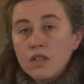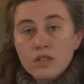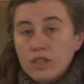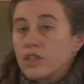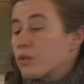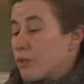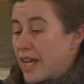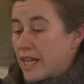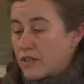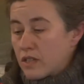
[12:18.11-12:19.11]
turnout
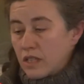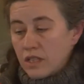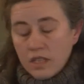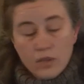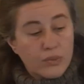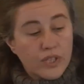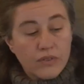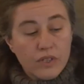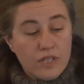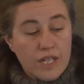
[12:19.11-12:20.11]
rates in
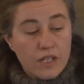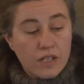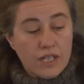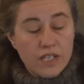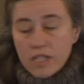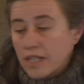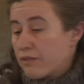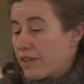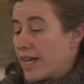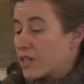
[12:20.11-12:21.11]
previous national
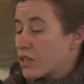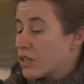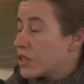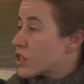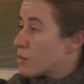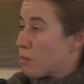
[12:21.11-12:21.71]
legislative elections,